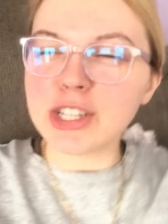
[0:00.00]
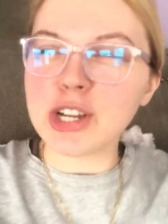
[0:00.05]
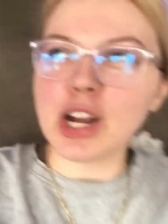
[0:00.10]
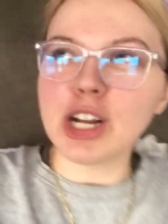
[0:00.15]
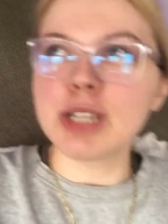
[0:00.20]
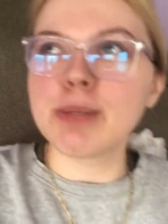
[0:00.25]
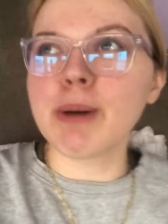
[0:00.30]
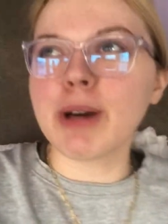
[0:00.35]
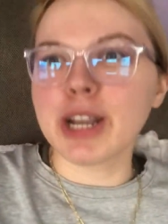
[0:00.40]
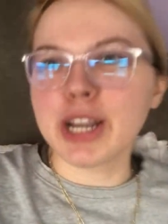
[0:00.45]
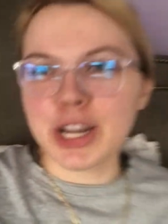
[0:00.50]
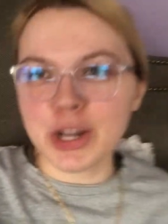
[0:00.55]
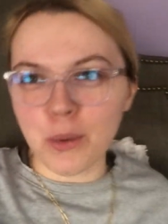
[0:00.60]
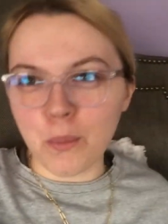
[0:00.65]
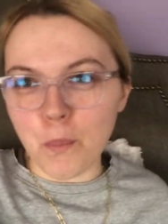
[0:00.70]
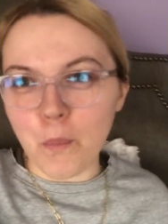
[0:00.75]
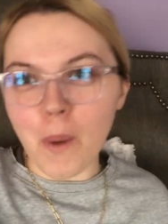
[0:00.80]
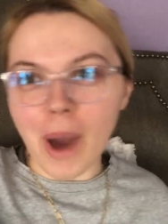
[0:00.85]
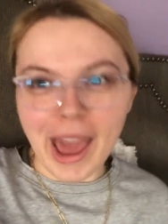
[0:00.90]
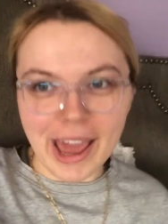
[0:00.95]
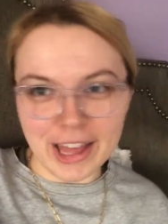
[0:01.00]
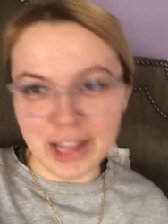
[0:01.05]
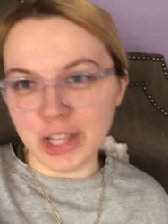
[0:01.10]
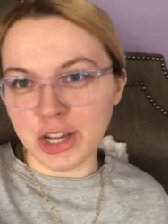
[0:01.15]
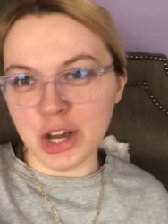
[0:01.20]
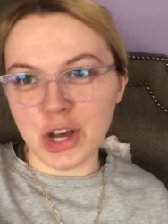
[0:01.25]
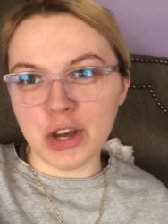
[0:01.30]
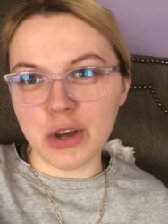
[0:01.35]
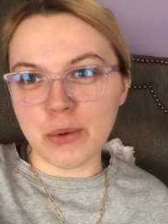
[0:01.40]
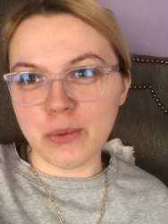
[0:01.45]
talked about it a while
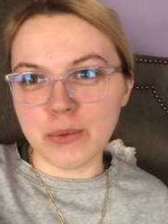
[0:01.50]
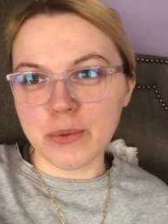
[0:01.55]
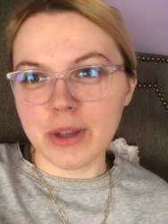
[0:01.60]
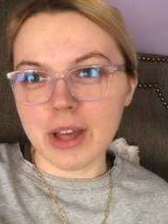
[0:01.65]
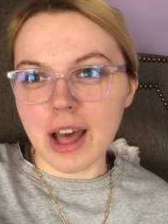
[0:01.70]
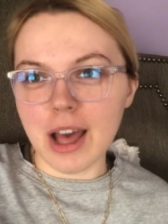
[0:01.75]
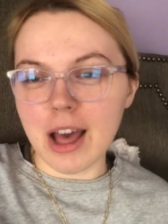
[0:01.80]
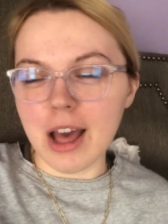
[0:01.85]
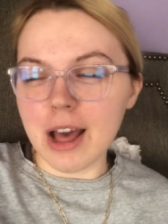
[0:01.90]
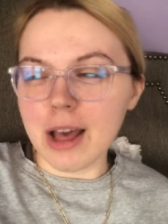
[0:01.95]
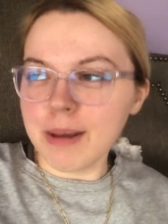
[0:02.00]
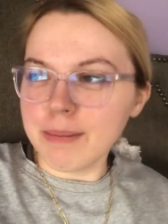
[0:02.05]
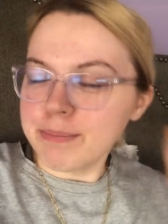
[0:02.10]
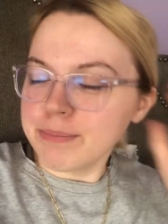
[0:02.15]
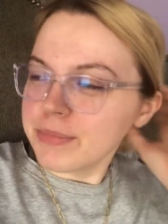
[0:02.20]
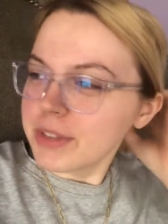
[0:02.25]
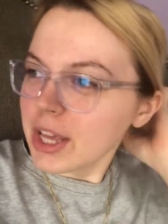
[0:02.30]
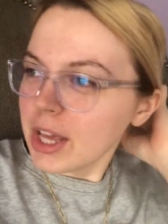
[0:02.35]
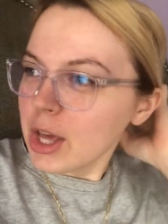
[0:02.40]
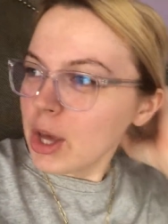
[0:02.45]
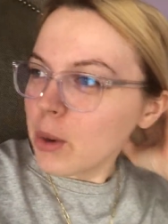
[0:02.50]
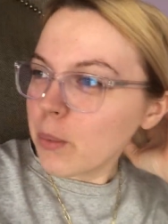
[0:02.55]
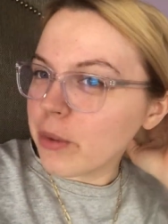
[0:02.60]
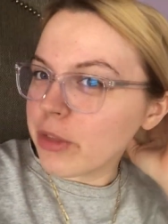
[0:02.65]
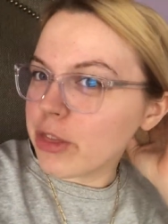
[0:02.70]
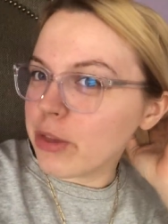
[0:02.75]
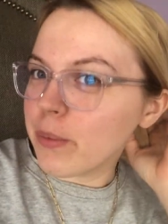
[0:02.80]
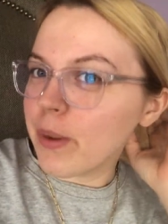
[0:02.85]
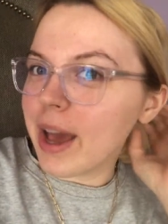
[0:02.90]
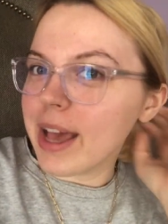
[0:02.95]
ago
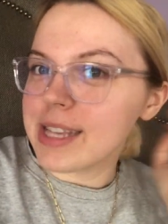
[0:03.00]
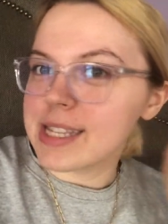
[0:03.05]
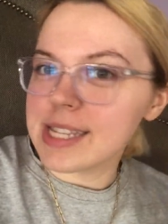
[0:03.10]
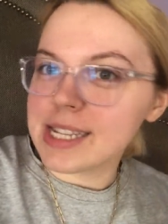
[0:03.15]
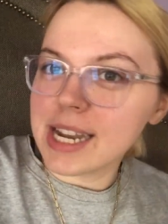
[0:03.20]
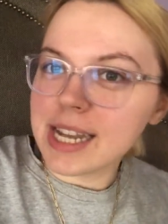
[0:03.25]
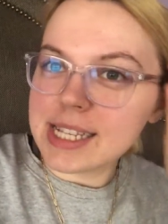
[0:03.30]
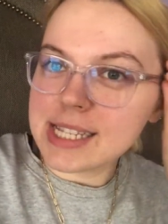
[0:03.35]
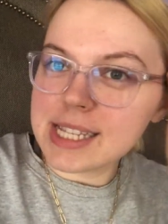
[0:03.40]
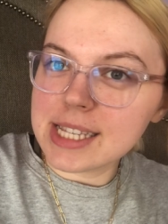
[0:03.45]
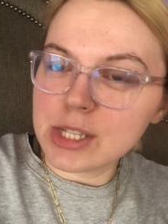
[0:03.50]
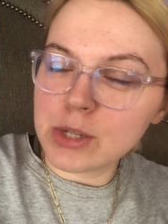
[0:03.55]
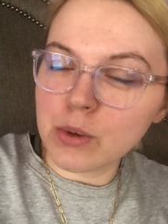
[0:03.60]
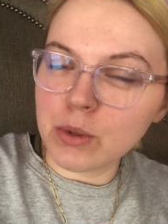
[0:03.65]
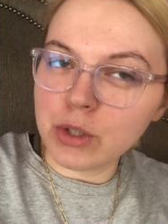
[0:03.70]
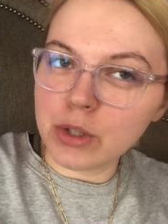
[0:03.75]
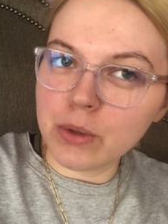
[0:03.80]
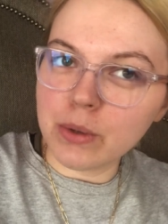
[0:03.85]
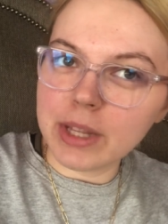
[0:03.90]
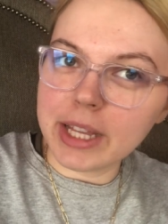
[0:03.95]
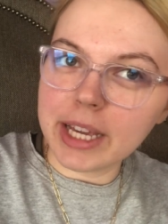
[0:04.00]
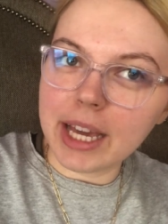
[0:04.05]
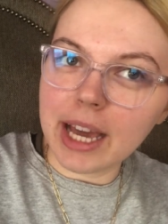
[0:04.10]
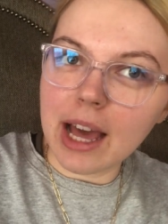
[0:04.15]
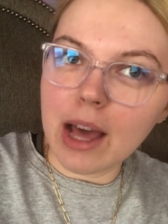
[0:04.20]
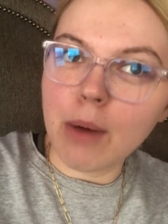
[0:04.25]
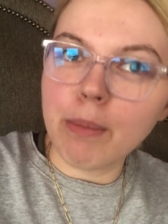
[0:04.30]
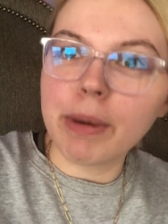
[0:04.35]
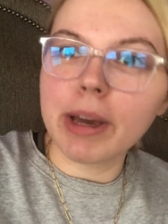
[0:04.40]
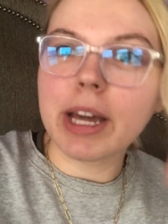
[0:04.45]
with you guys, and I told you, like,
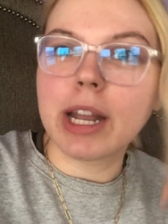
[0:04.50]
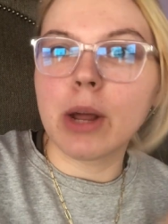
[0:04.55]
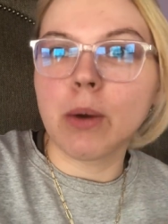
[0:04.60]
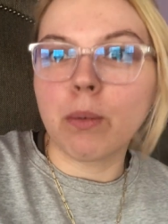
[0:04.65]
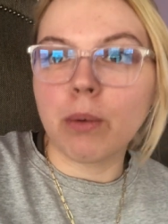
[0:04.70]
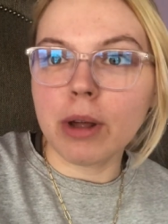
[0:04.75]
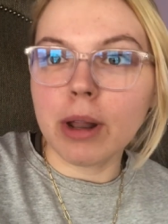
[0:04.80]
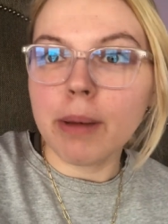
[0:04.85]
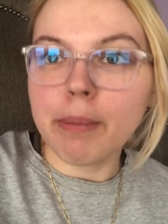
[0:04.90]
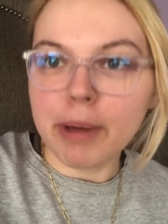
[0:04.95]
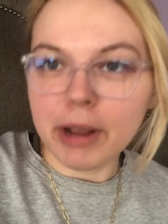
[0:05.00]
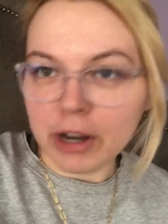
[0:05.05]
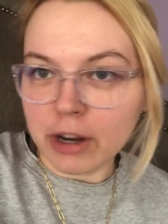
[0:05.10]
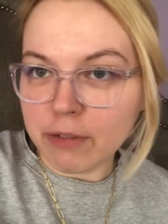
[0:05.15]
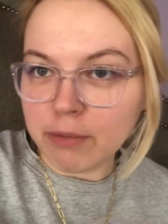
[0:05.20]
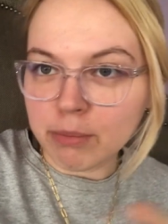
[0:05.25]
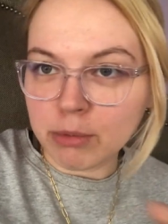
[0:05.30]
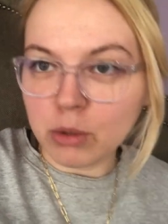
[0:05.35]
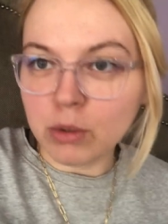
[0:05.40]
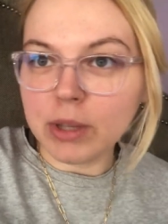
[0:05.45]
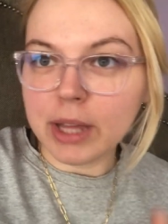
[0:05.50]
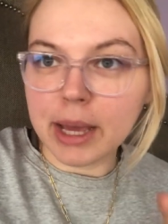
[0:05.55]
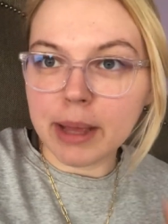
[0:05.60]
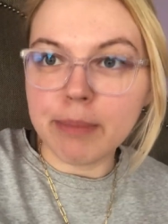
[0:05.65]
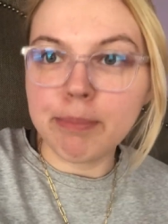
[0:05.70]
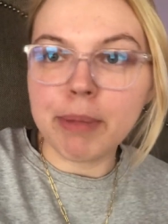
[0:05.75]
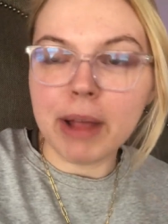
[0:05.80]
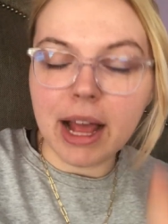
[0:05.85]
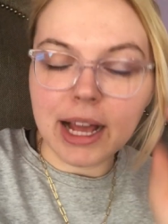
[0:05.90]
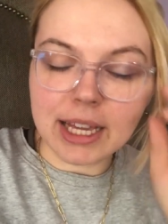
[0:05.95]
oh my god, I want a pair of blue light
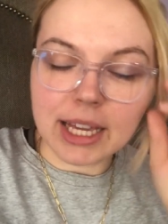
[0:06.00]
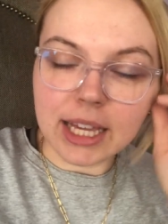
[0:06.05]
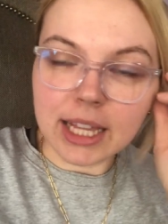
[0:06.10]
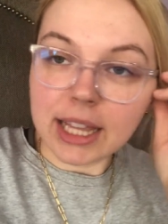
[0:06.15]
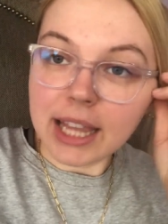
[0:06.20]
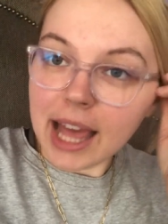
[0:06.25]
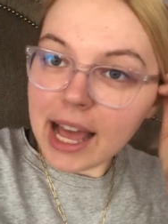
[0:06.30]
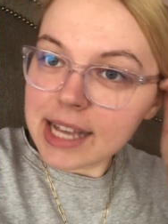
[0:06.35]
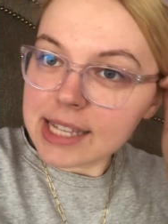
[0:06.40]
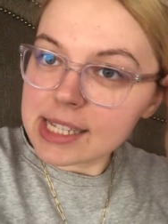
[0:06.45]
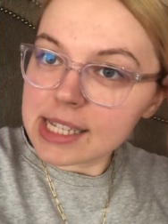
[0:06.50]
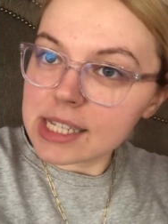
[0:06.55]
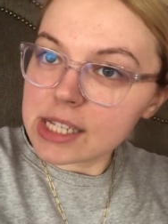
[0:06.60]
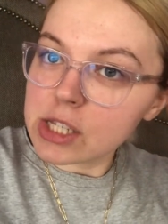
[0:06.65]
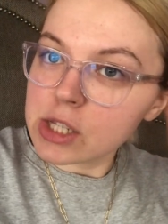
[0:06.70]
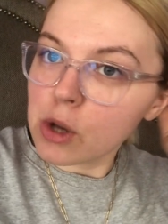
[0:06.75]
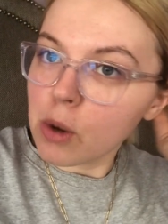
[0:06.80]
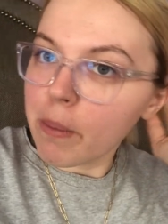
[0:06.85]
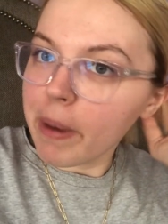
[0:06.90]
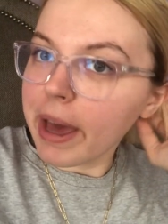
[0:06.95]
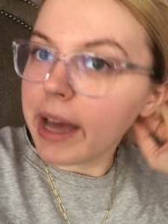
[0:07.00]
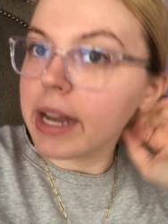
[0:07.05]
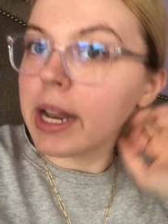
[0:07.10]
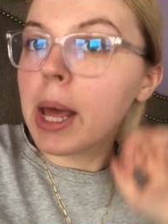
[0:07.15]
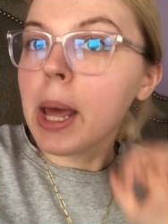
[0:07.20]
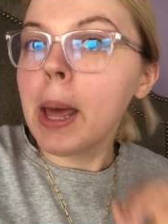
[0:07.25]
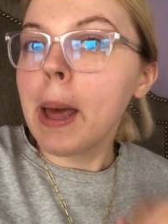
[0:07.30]
blocking glasses so bad.